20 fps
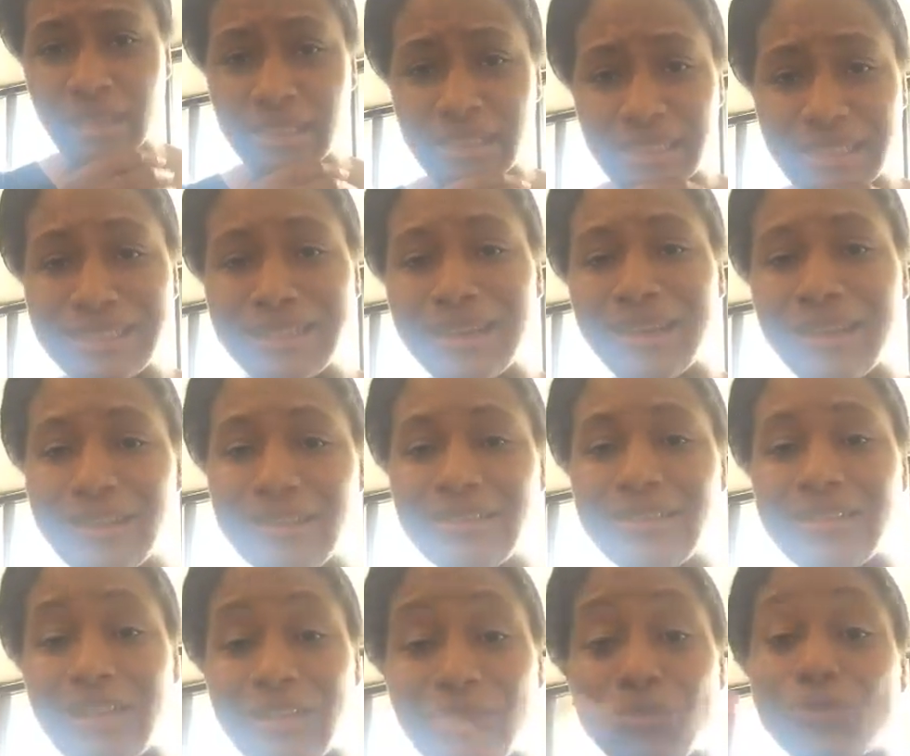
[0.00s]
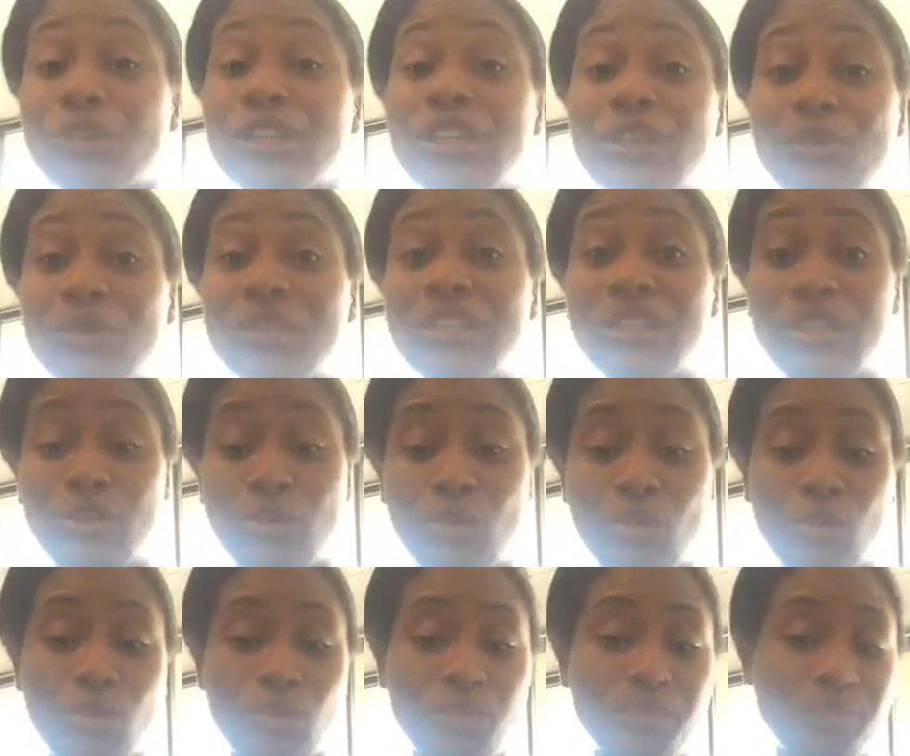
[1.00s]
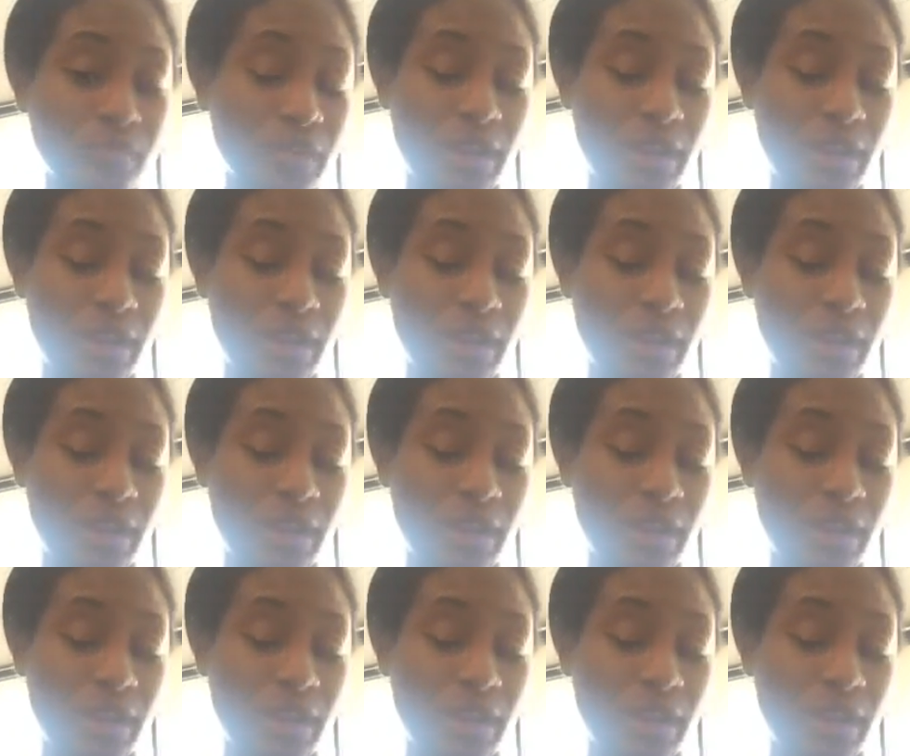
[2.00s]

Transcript: That's intense. That's really, really cool.